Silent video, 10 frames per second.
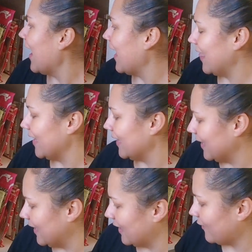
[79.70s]
And
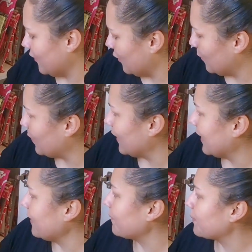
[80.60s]
then these are all
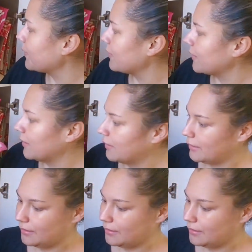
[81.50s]
whips.